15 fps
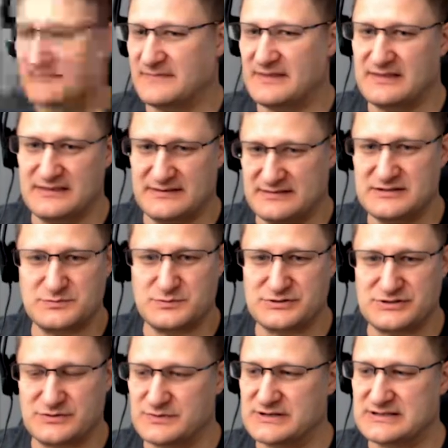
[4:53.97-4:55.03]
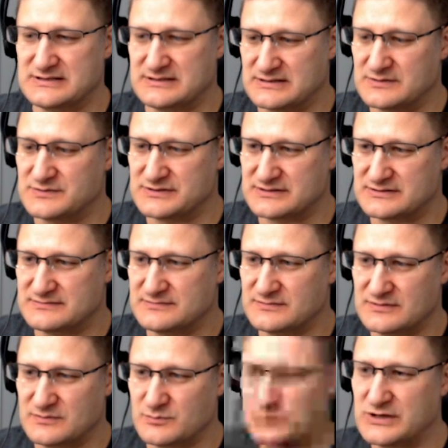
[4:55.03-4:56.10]
This was the reason. It was,
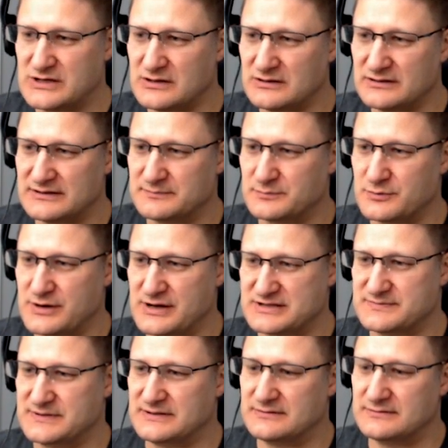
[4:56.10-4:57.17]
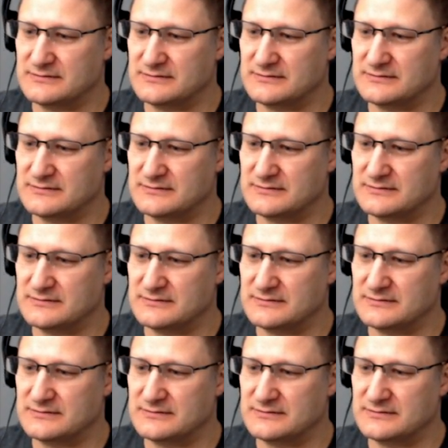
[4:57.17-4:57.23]
we call it impressment.